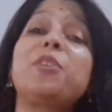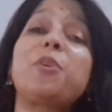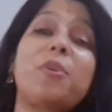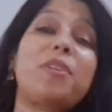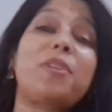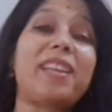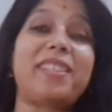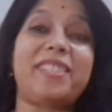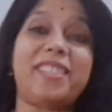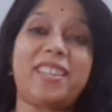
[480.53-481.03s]

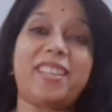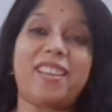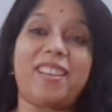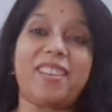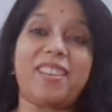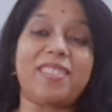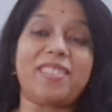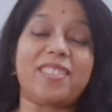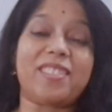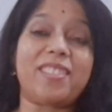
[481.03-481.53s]
your
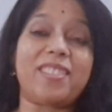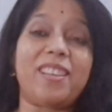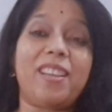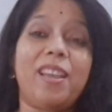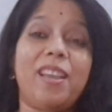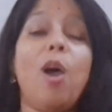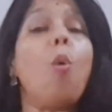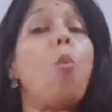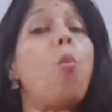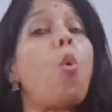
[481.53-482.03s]
ideas.
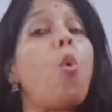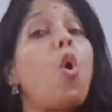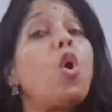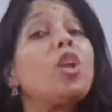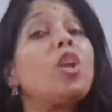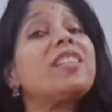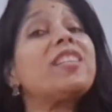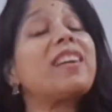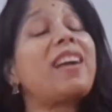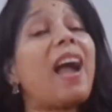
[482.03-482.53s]

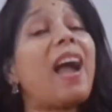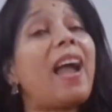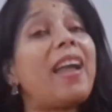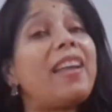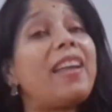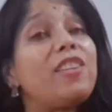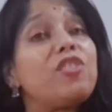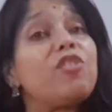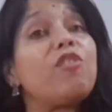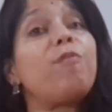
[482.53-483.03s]
What
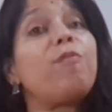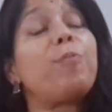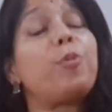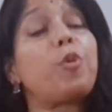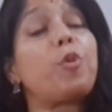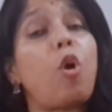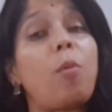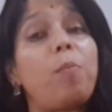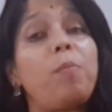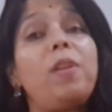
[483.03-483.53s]
kinds of
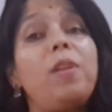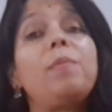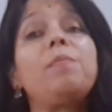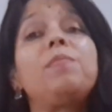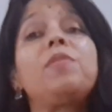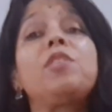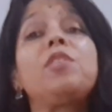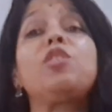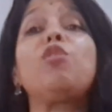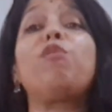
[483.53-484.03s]

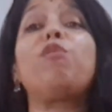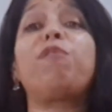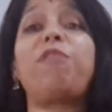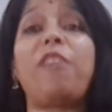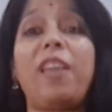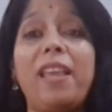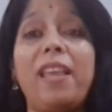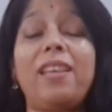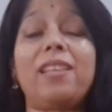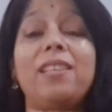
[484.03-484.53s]
problems you
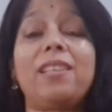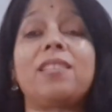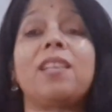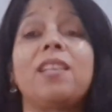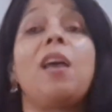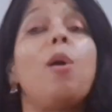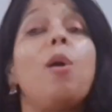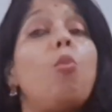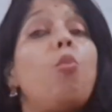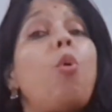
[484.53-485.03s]
face
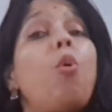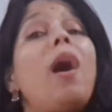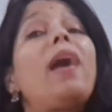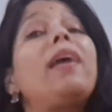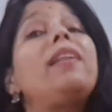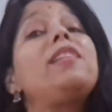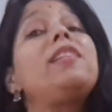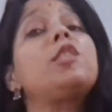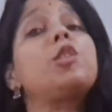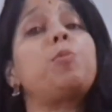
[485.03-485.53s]

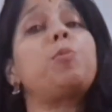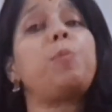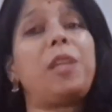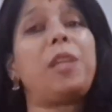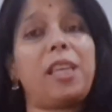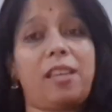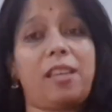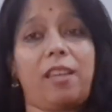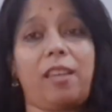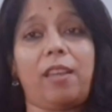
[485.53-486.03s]
while
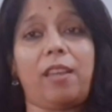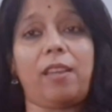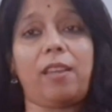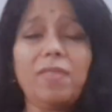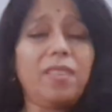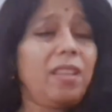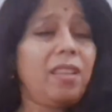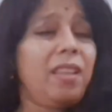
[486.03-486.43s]
speaking.